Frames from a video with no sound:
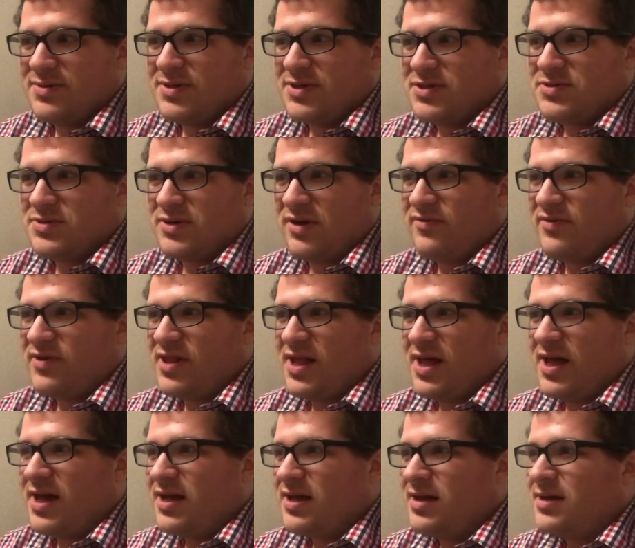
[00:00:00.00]
what 12
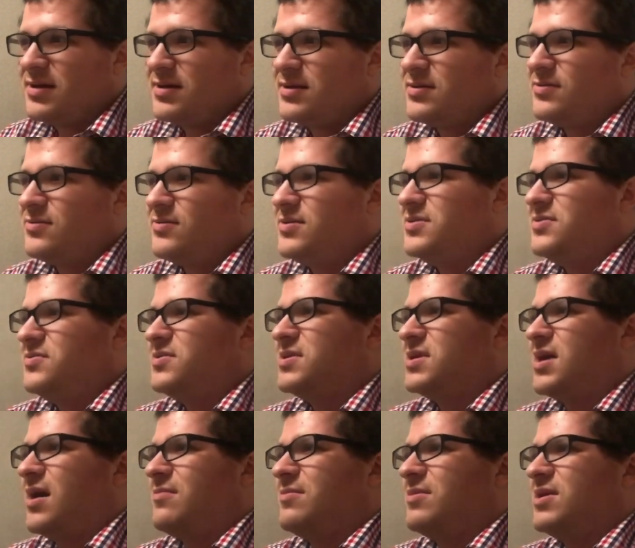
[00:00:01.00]
o'clock. What,
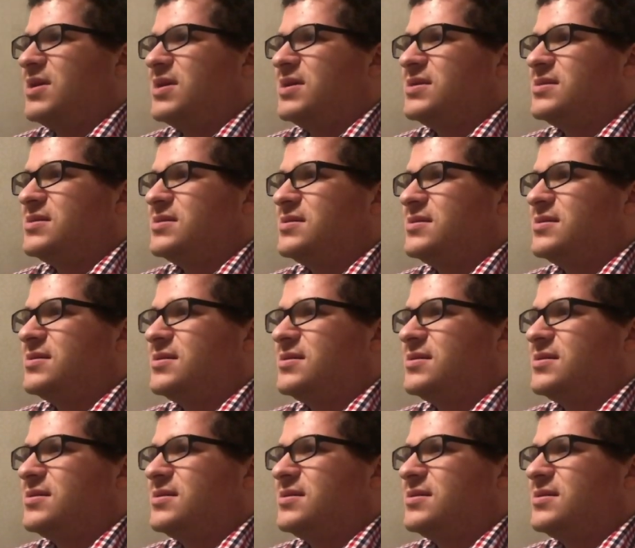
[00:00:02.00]
what time it is?